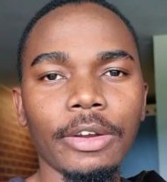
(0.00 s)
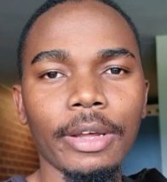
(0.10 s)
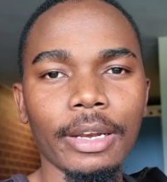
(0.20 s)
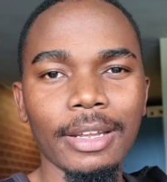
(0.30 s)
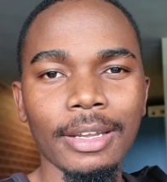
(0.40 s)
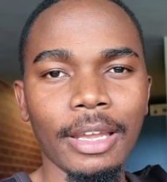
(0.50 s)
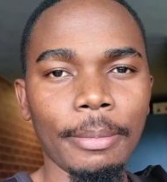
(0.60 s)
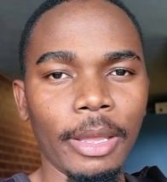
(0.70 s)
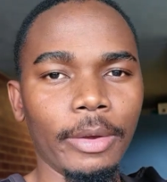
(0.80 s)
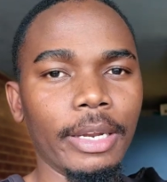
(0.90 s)
shower ring and
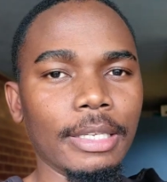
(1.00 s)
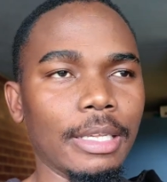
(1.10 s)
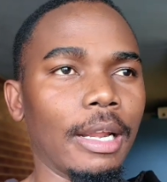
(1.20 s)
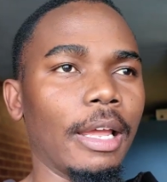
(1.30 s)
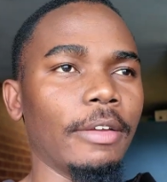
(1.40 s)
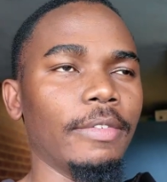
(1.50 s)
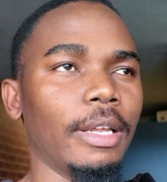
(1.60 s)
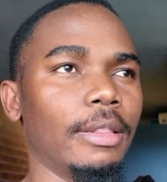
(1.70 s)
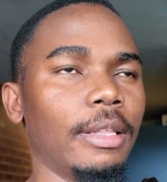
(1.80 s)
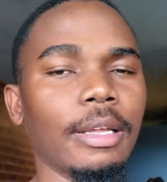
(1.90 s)
my order has arrived
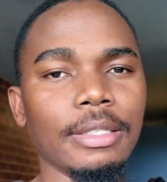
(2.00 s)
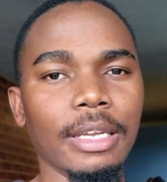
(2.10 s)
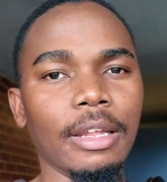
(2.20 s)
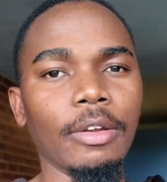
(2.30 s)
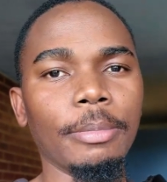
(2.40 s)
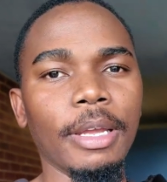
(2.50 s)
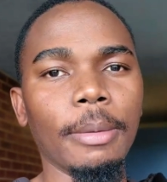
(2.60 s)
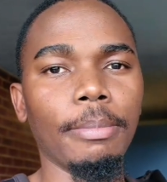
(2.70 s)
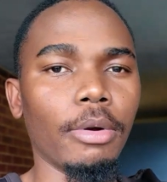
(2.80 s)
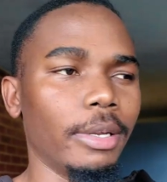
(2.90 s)
at the Takealot
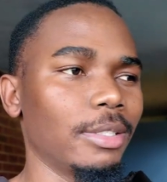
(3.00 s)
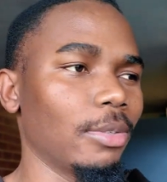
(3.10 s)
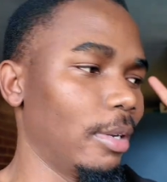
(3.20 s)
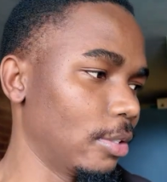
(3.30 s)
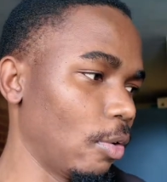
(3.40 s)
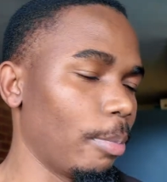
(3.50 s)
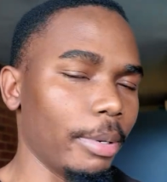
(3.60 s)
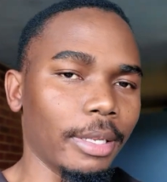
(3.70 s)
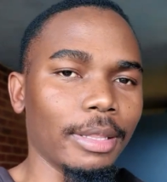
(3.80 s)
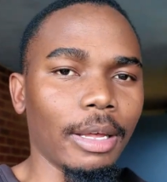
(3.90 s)
pickup point so let's go
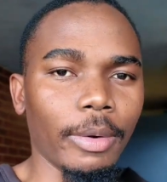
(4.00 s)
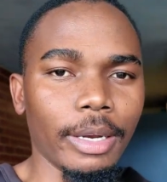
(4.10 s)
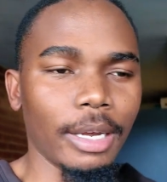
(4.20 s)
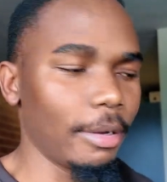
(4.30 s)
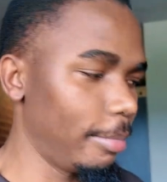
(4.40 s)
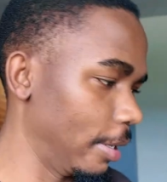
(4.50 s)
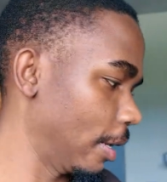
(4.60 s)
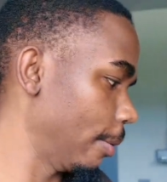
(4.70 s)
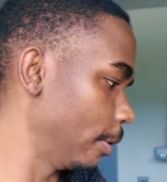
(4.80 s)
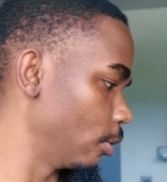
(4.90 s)
pick that one up and
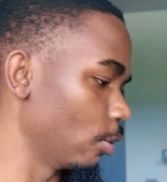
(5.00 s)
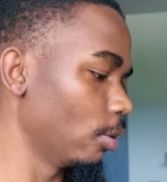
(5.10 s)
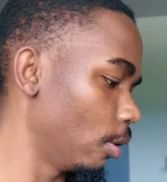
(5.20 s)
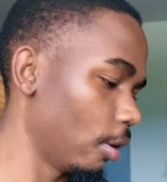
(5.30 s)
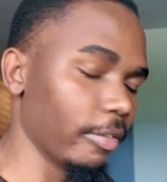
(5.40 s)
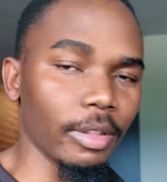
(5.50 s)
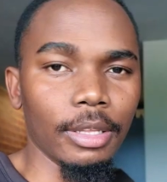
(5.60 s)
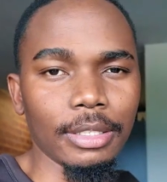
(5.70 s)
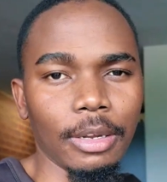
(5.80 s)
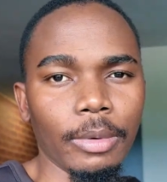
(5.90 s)
come and do all of the
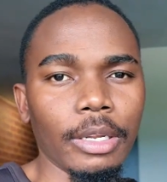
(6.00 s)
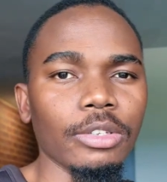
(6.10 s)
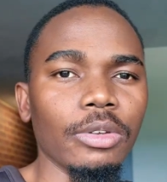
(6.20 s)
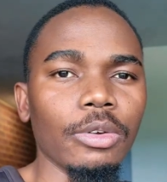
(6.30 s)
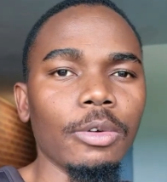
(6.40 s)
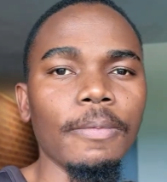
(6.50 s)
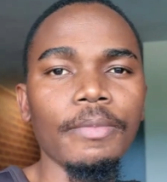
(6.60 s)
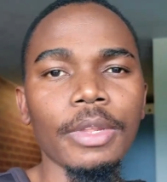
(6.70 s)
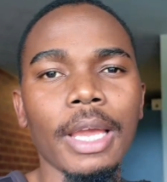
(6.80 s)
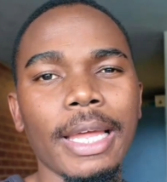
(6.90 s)
things that we need to do
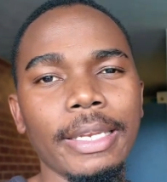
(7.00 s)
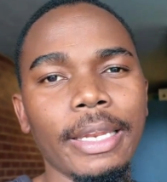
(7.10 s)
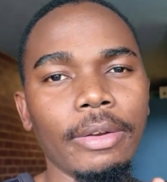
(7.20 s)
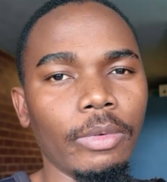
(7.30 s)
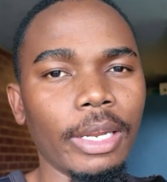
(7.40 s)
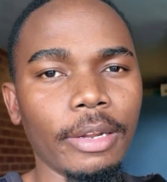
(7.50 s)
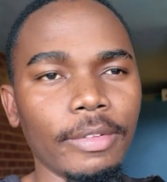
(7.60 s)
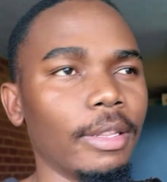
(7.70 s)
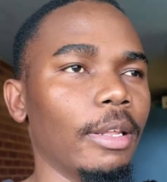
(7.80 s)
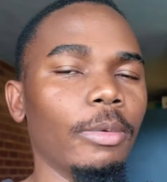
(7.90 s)
and then right
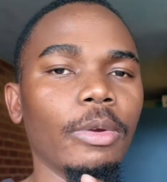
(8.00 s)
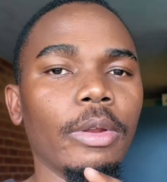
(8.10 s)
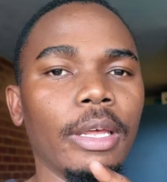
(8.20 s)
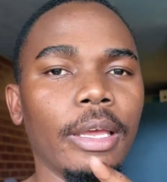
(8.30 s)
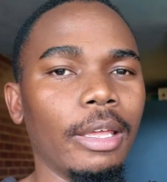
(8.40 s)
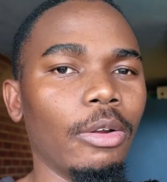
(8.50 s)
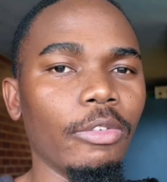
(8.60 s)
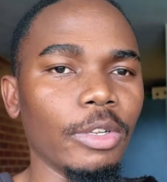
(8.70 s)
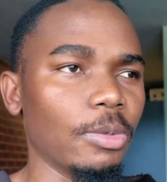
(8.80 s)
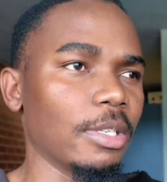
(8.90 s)
after that we're gonna head
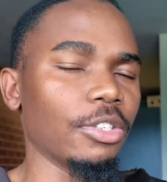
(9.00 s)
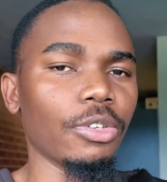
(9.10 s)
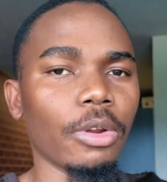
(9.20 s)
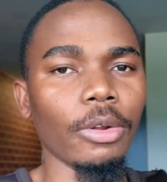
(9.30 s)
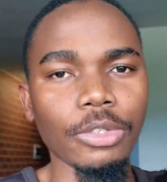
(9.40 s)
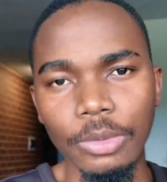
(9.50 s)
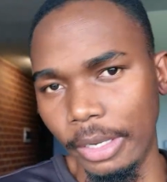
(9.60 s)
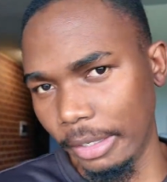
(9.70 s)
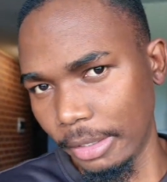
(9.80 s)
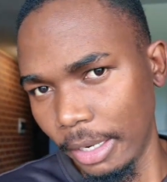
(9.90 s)
over to centurion to
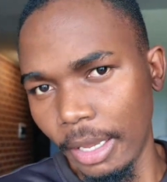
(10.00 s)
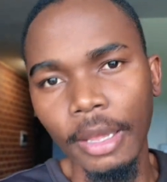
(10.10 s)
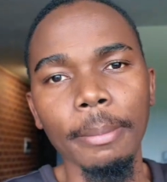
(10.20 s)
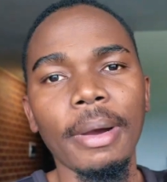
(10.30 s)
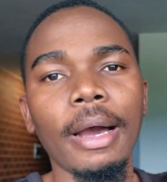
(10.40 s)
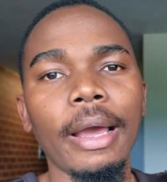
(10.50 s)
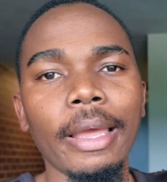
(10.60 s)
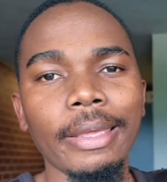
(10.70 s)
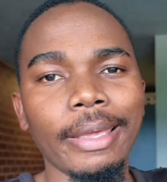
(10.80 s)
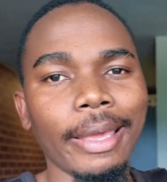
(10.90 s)
get
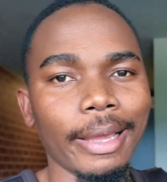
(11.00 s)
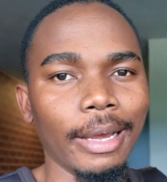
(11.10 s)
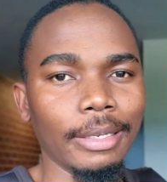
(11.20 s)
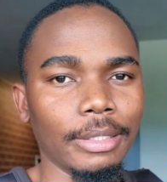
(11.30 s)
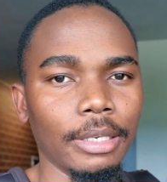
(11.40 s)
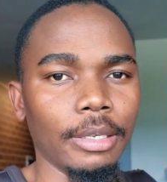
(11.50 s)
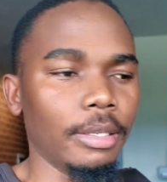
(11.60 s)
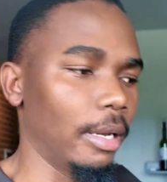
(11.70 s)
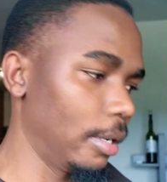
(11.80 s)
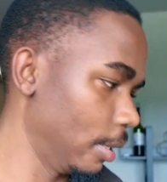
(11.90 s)
my haircut
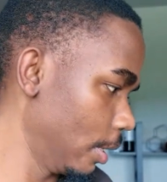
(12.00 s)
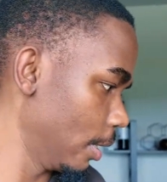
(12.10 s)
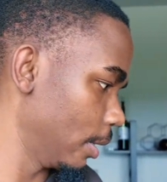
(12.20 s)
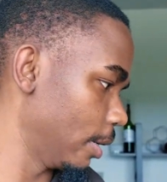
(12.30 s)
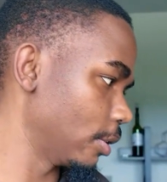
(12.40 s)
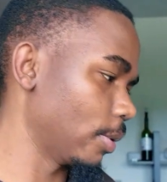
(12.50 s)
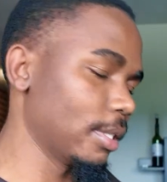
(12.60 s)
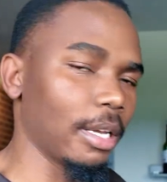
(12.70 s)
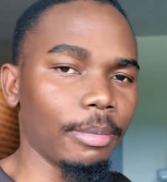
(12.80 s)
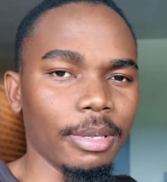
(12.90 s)
yeah that's what's
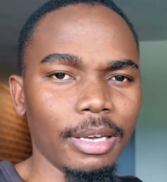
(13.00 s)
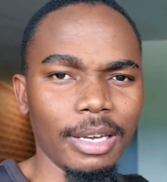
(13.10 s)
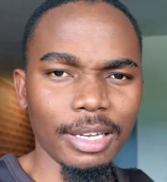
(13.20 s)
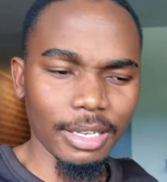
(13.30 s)
up here